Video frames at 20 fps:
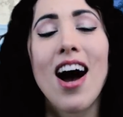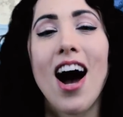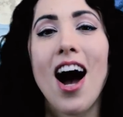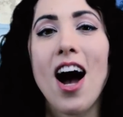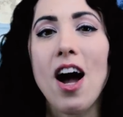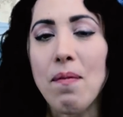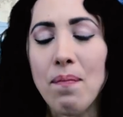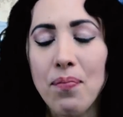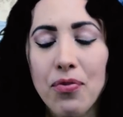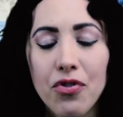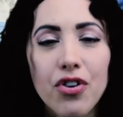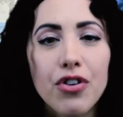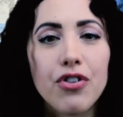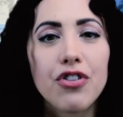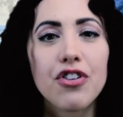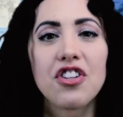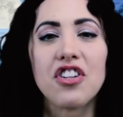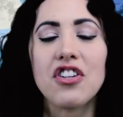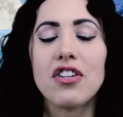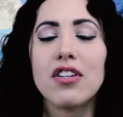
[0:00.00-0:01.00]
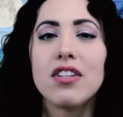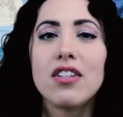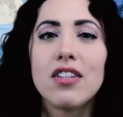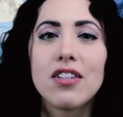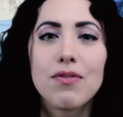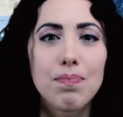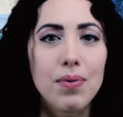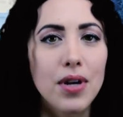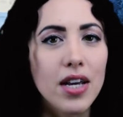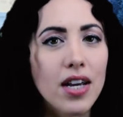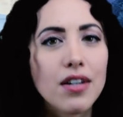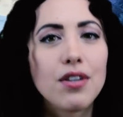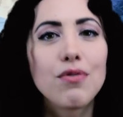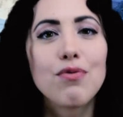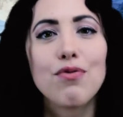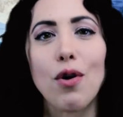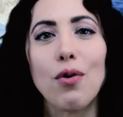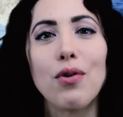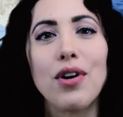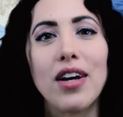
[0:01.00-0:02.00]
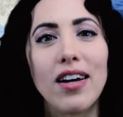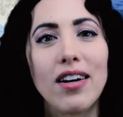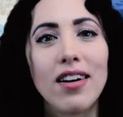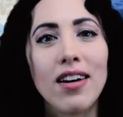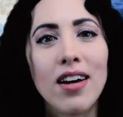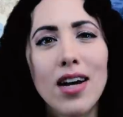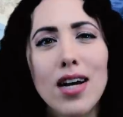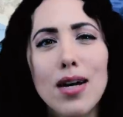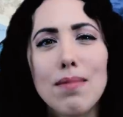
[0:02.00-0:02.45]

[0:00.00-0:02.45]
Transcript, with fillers: um, to just be devoted,